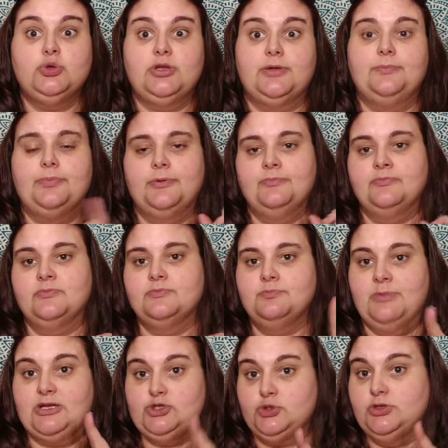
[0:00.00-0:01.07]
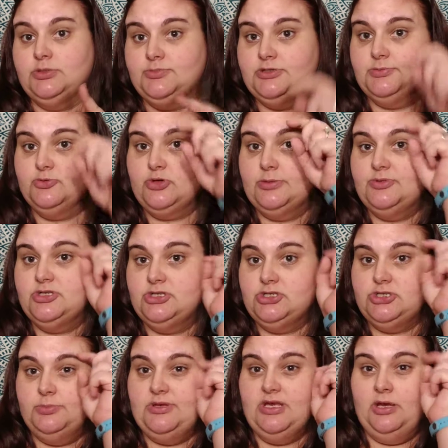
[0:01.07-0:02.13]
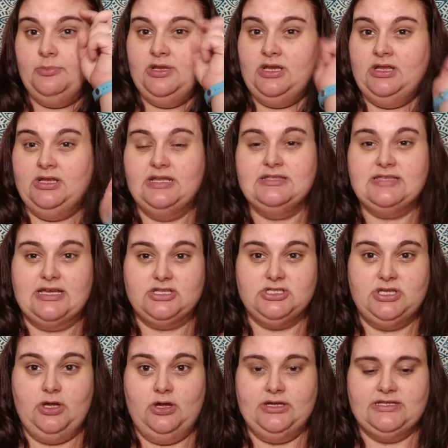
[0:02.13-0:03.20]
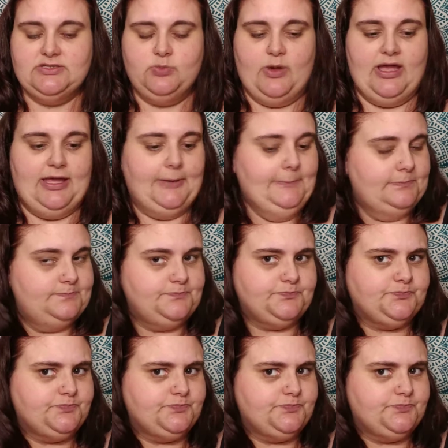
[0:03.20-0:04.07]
Julep. My Julep subscription should be coming in. It's actually on its way.